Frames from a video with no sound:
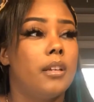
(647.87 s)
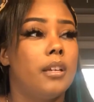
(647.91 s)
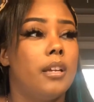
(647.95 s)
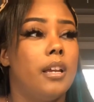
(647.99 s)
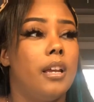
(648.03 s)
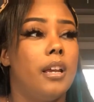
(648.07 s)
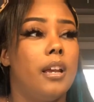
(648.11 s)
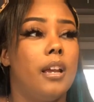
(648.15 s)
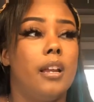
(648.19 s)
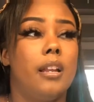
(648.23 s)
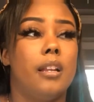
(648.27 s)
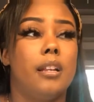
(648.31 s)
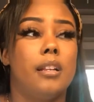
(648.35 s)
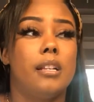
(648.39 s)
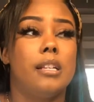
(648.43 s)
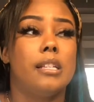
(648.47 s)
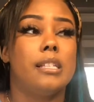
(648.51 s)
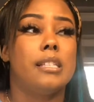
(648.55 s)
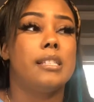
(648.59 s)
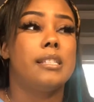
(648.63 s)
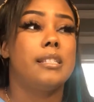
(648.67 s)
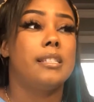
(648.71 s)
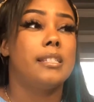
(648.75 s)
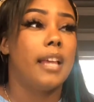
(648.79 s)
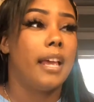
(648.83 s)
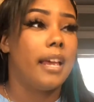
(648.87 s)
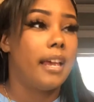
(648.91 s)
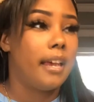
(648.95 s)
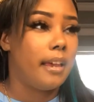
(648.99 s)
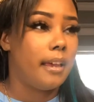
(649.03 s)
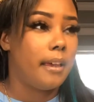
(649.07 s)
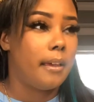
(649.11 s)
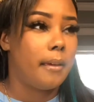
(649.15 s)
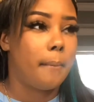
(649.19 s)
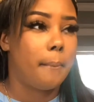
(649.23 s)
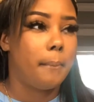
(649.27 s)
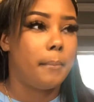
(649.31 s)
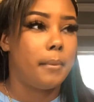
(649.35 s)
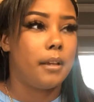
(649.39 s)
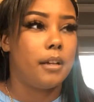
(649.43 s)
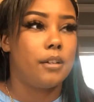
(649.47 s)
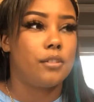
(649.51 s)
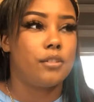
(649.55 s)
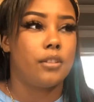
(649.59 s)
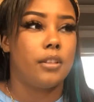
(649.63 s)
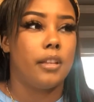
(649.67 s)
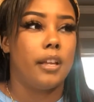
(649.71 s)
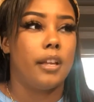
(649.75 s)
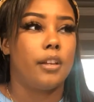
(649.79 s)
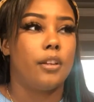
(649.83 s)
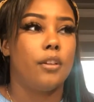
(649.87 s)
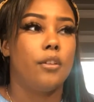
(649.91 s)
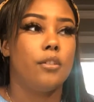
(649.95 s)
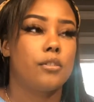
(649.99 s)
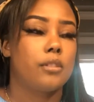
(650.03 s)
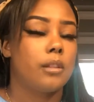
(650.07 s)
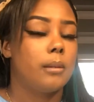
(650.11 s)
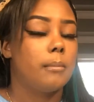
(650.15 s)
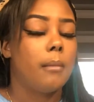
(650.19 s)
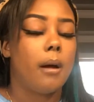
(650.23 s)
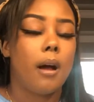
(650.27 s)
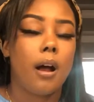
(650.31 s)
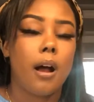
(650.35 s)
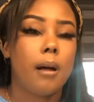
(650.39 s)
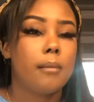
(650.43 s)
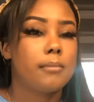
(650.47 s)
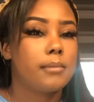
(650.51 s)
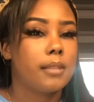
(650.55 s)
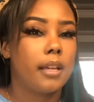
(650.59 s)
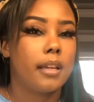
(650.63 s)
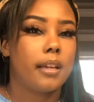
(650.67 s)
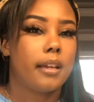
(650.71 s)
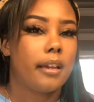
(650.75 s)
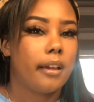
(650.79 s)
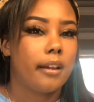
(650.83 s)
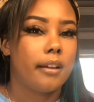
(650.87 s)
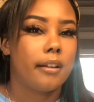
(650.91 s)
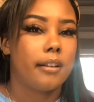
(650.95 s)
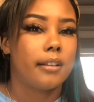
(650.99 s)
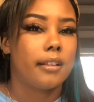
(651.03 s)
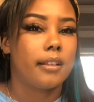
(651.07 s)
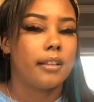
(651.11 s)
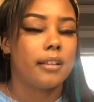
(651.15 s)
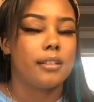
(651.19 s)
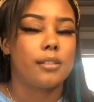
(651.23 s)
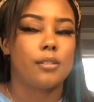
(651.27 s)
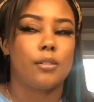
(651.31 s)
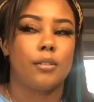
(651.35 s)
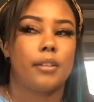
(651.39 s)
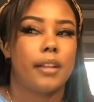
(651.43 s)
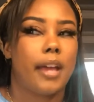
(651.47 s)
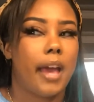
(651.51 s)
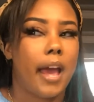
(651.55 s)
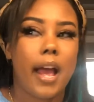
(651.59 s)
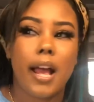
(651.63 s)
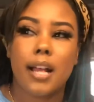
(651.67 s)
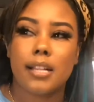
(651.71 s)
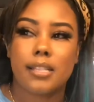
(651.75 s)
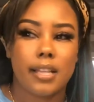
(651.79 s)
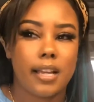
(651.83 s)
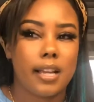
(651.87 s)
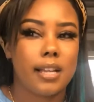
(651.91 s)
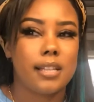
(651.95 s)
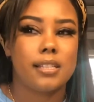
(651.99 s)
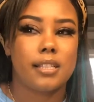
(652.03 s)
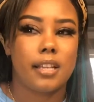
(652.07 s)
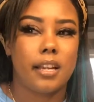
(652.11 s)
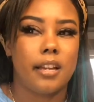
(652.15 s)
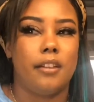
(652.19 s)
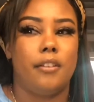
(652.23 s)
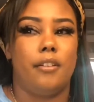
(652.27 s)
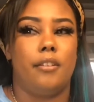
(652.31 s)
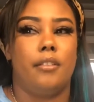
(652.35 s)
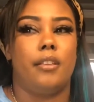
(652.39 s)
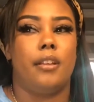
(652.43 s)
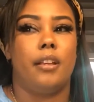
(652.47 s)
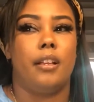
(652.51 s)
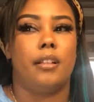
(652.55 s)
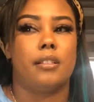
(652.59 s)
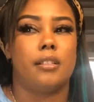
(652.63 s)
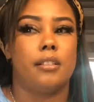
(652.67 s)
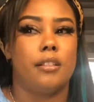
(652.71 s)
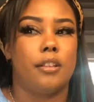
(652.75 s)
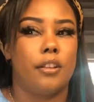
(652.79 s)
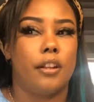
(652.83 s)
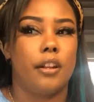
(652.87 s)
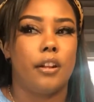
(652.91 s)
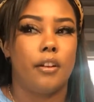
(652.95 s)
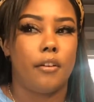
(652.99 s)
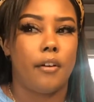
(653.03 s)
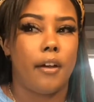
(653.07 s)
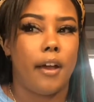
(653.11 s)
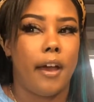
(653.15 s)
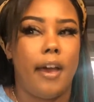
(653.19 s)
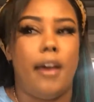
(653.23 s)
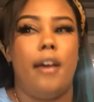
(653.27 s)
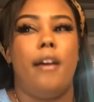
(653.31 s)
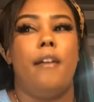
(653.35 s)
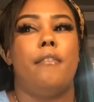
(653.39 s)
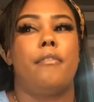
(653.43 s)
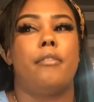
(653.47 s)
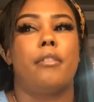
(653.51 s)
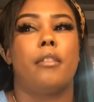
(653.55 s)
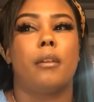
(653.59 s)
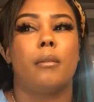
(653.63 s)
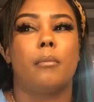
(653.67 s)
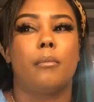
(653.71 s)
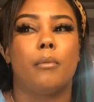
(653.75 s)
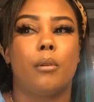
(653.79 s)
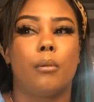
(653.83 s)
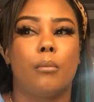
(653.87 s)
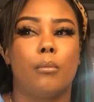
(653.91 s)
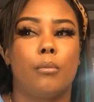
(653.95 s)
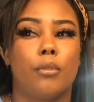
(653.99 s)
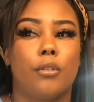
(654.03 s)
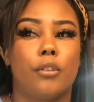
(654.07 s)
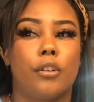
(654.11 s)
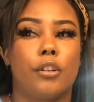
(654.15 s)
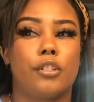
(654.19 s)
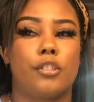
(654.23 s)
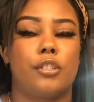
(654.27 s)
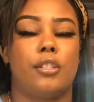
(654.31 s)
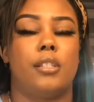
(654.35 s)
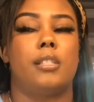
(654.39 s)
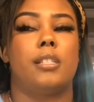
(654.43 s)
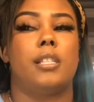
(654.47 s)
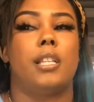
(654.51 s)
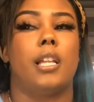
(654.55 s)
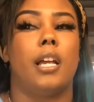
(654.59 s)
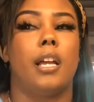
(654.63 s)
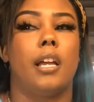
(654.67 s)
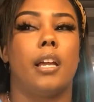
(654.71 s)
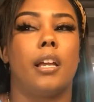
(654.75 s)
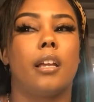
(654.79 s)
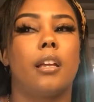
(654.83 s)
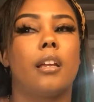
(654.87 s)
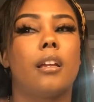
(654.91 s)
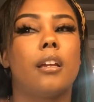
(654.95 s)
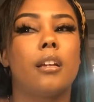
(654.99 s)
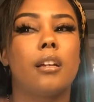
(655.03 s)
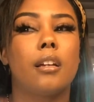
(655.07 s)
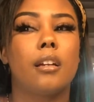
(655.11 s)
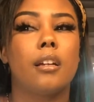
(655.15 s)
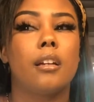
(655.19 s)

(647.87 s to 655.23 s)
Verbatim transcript: And it's sad because you're like, usually mom take care of this or dad takes care of this, and they don't have them no more. It's just like,